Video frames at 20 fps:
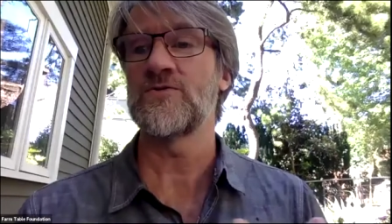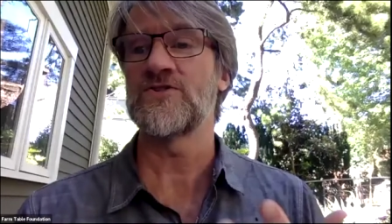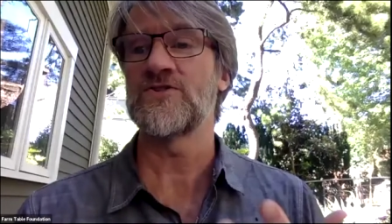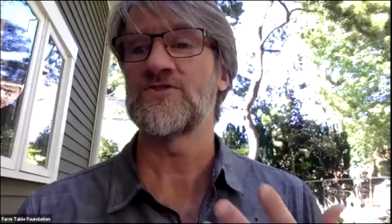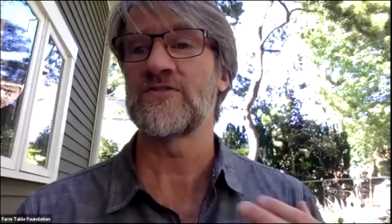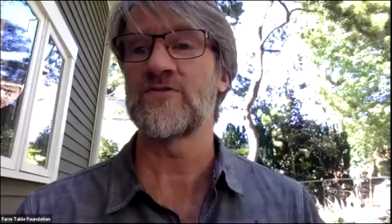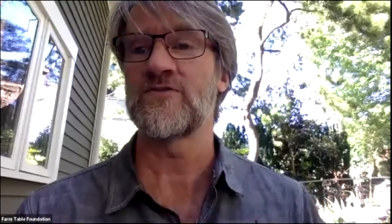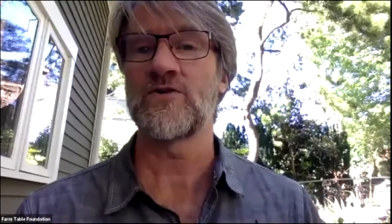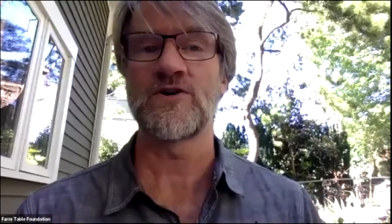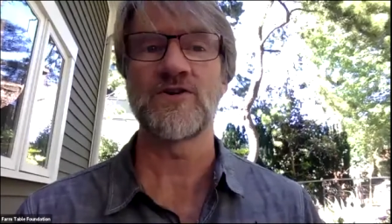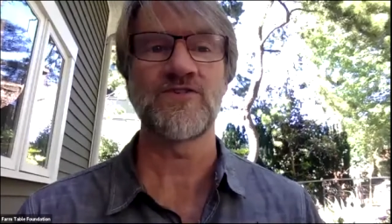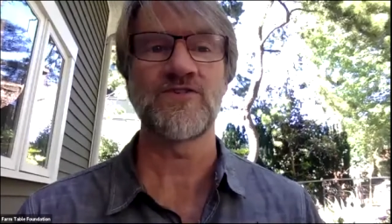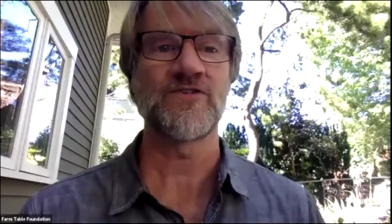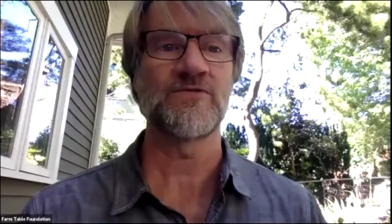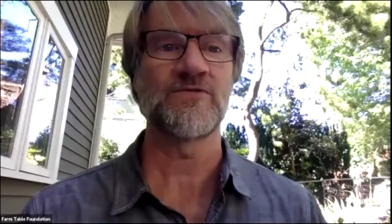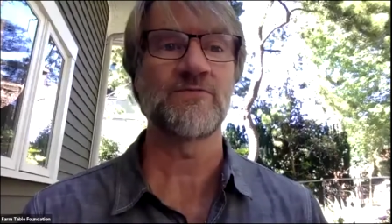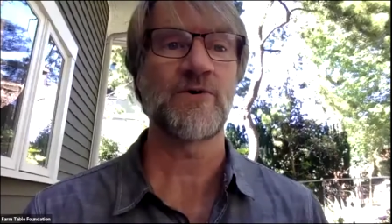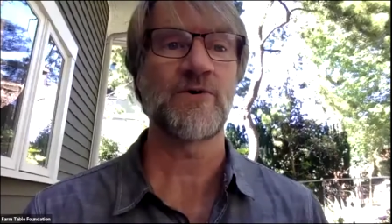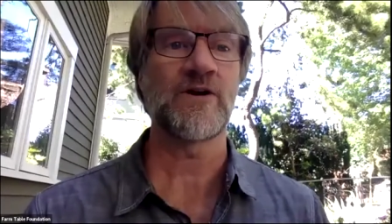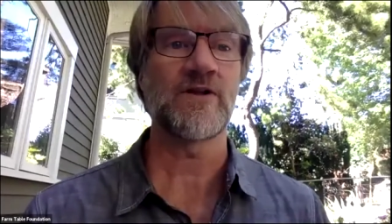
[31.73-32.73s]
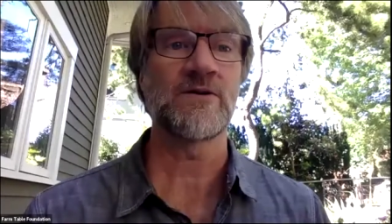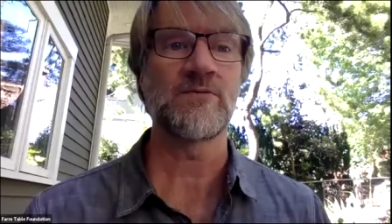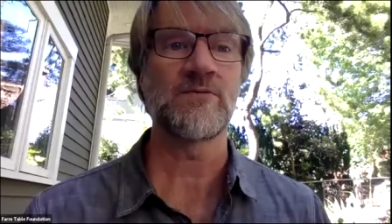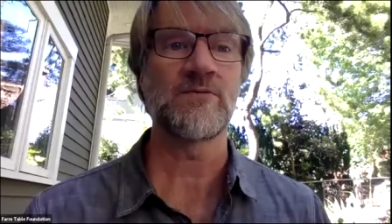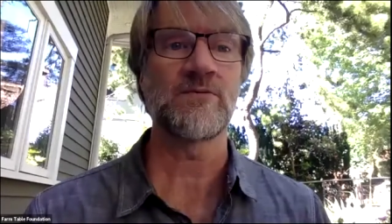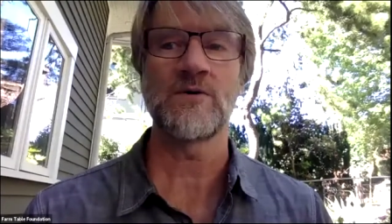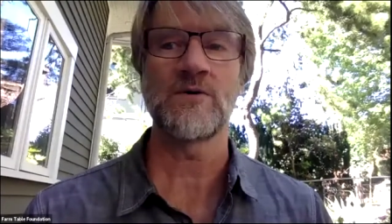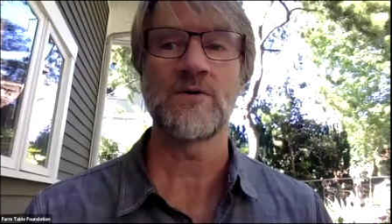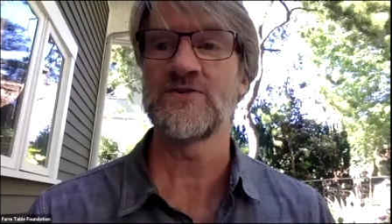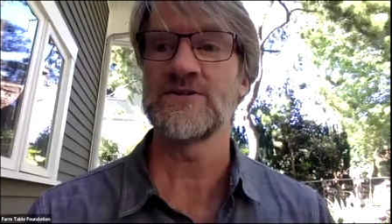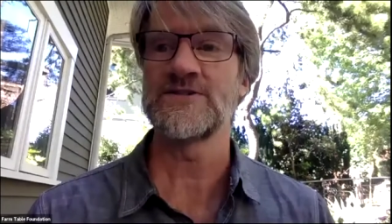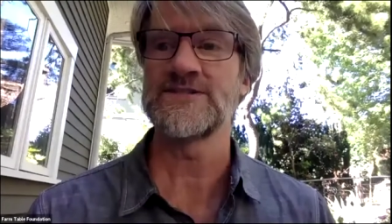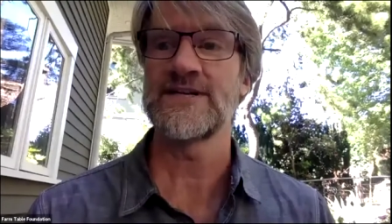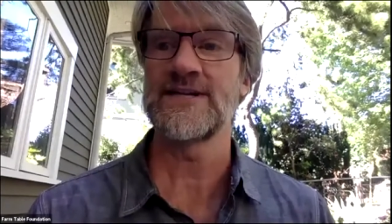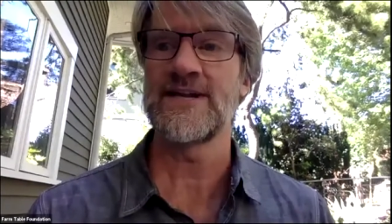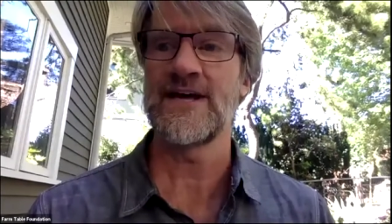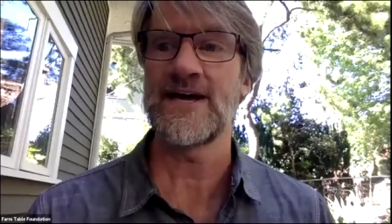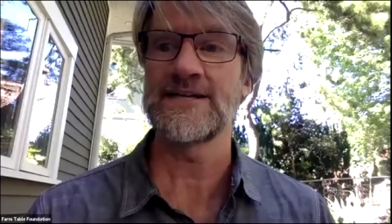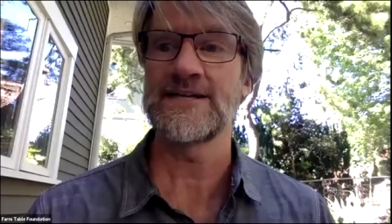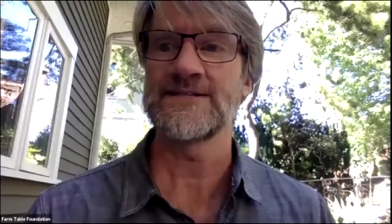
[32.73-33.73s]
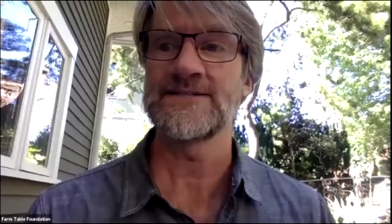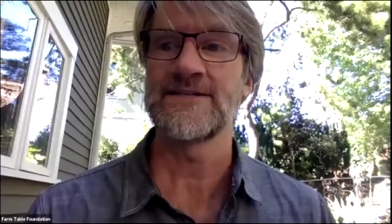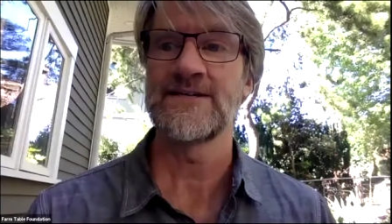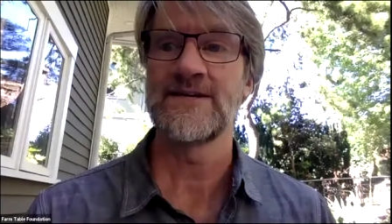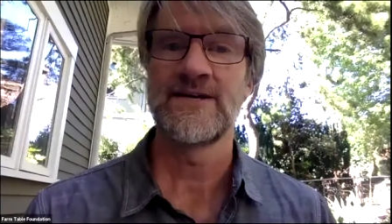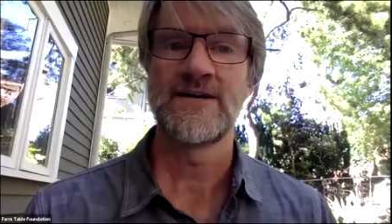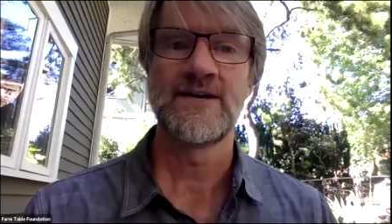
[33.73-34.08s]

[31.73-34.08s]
which of course is partly what we're doing tonight.